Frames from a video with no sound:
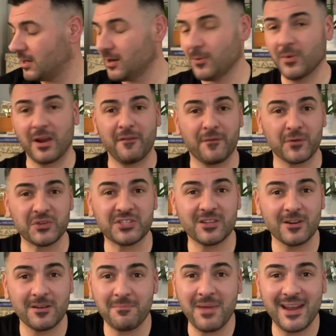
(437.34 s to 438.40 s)
When I first
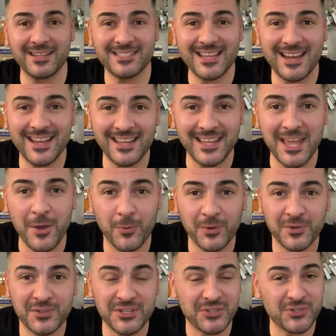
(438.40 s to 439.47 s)
started meditating, it
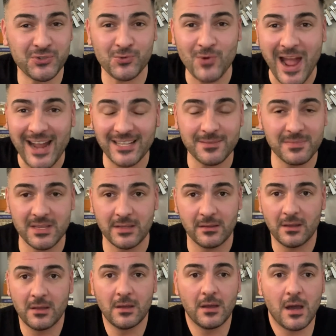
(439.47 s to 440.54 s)
would distract me
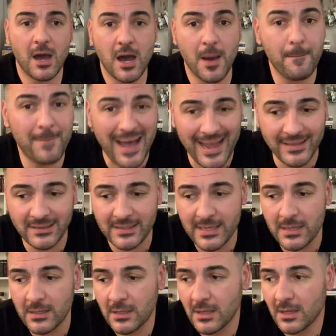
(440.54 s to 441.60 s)

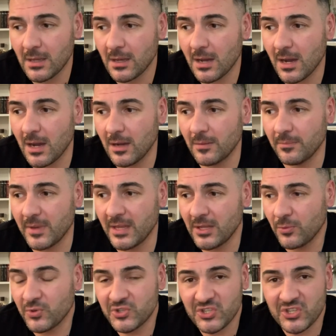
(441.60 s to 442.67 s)
badly. And it
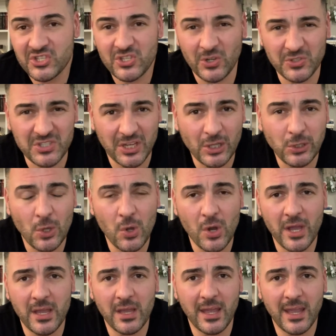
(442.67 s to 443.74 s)
would just start to
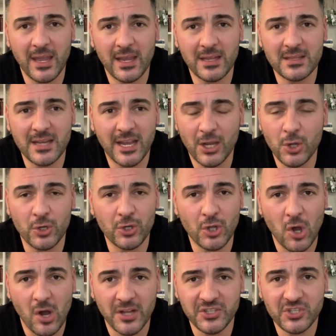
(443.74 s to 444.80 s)
cloy, and I couldn't
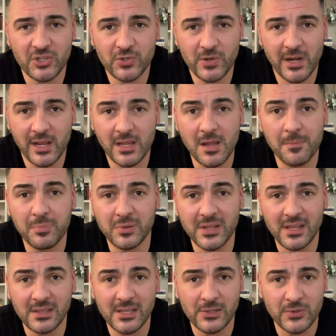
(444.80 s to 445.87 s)
concentrate. I'd
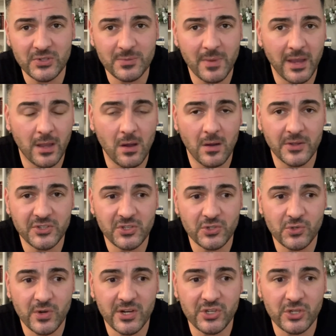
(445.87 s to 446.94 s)
completely lose my
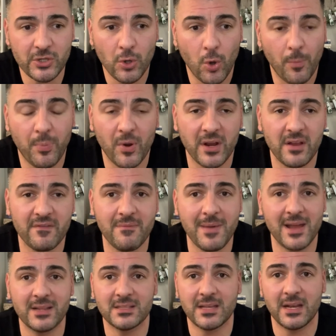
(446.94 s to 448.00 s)
concentration. The whole point of
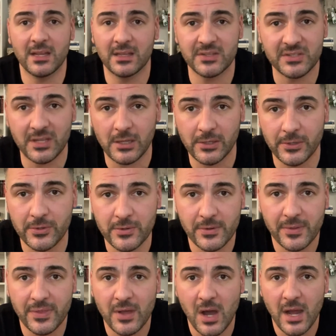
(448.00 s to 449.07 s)
meditating is to clear your
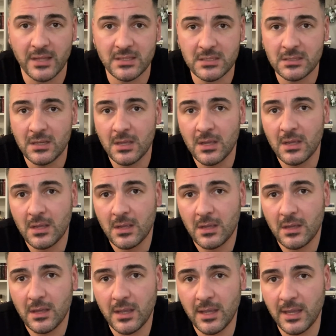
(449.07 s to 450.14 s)
thoughts
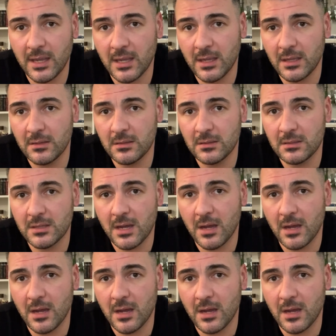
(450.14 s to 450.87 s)
and